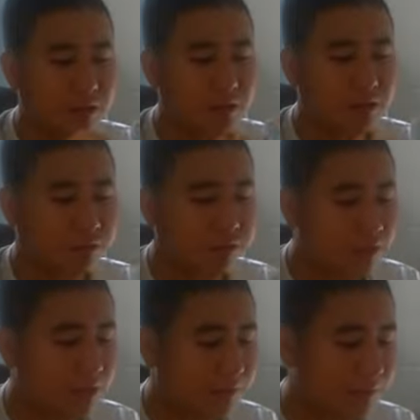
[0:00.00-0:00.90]
still got these
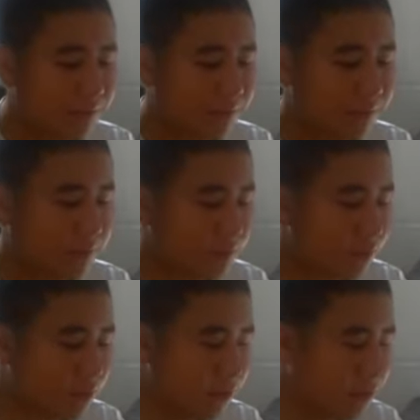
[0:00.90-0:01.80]
toy
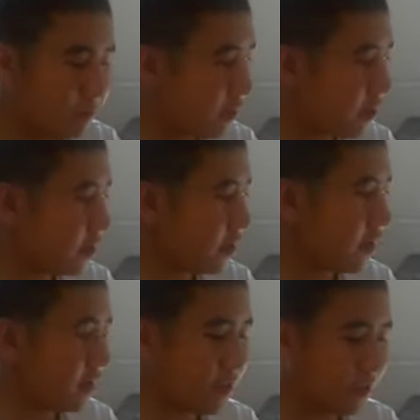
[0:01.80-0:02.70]

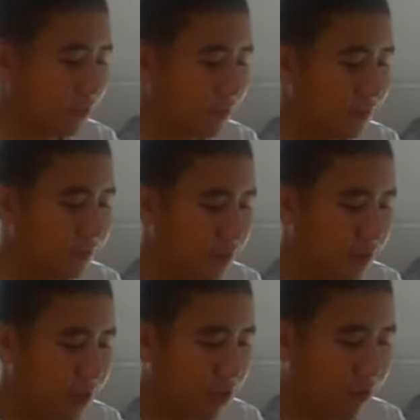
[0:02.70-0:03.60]
products like that still,
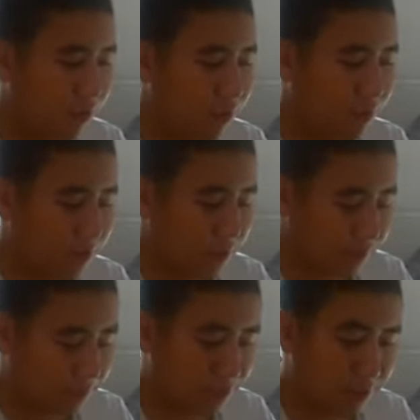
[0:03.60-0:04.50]

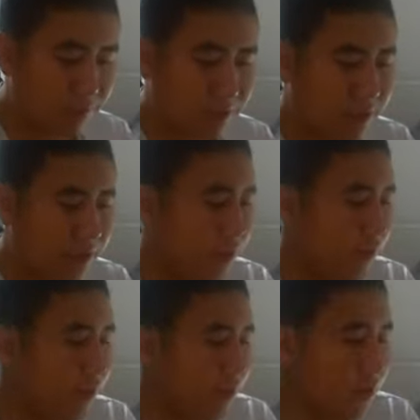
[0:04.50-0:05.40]
which is pretty
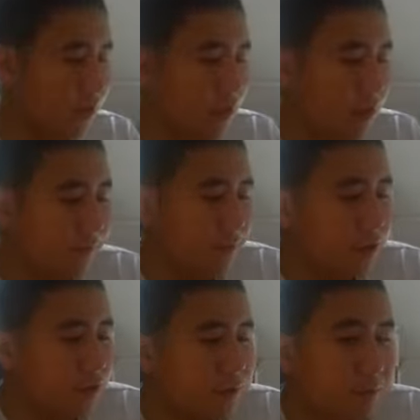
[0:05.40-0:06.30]
interesting.
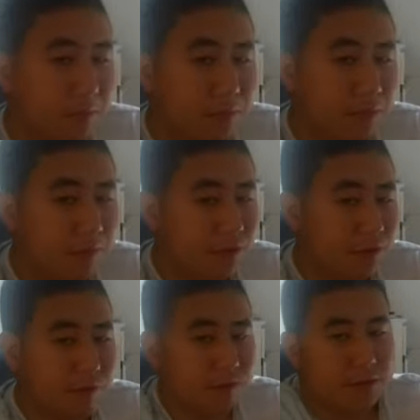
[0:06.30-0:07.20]
Hopefully they should make
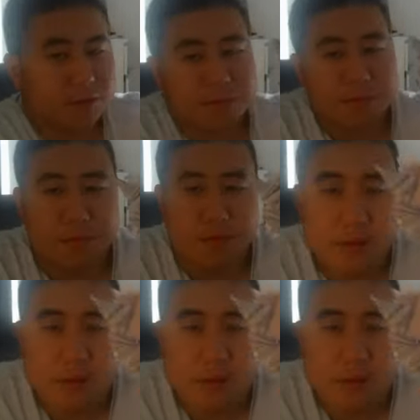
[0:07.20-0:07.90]
more of those.